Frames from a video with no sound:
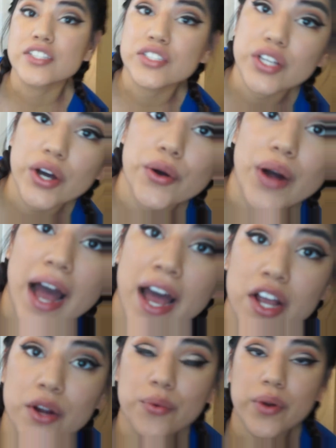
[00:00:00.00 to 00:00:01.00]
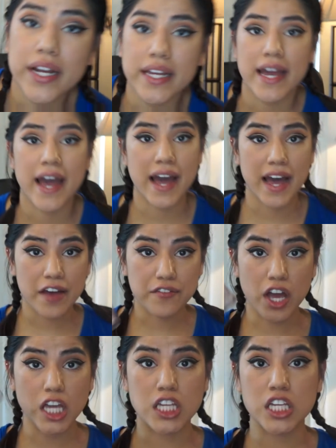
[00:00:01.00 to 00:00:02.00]
So I already
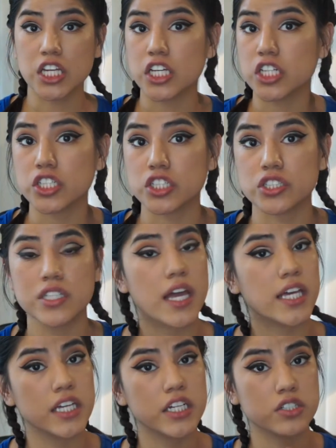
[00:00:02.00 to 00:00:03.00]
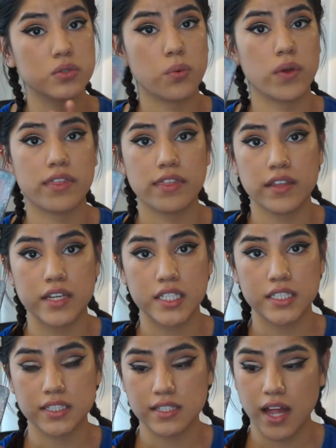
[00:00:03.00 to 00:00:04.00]
have years with
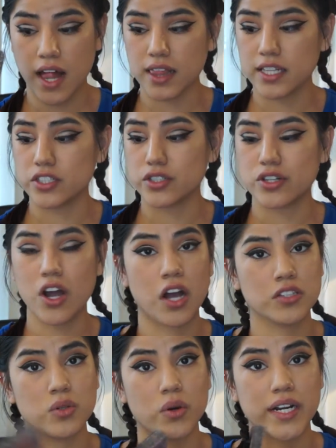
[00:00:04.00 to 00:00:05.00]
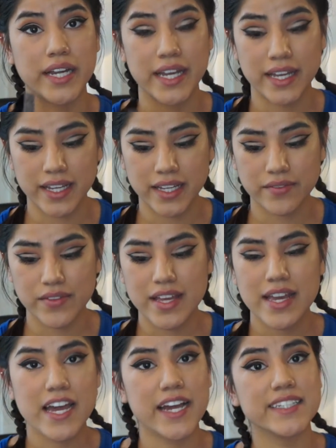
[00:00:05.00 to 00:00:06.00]
this little contour kit.
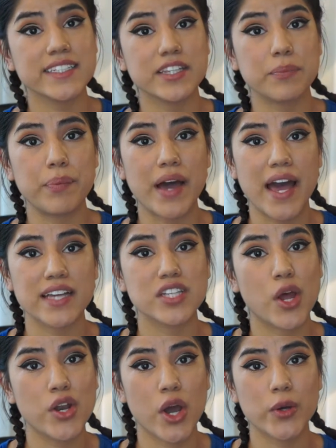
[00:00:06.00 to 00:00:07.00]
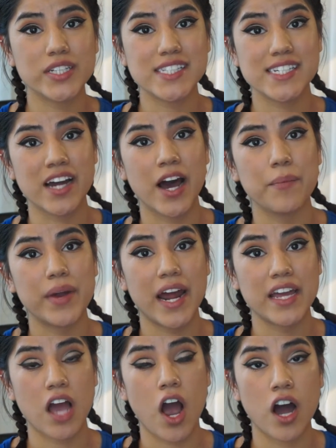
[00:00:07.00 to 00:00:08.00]
Is it the best? No, it's not, but
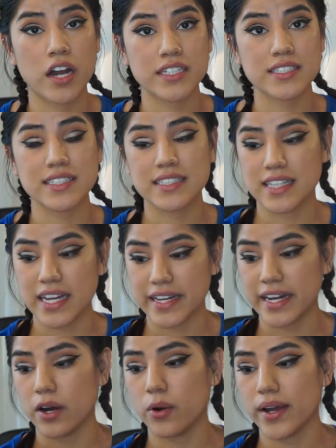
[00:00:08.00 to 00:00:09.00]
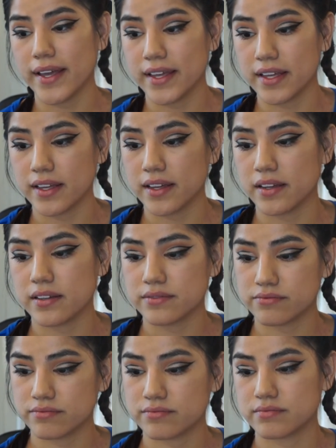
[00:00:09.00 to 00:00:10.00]
I honestly like how it,
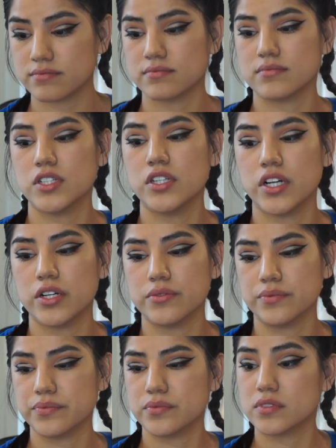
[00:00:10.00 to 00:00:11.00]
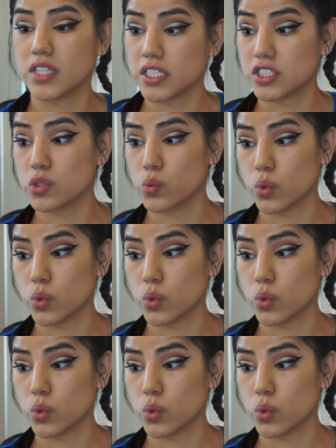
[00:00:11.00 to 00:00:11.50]
you know, does the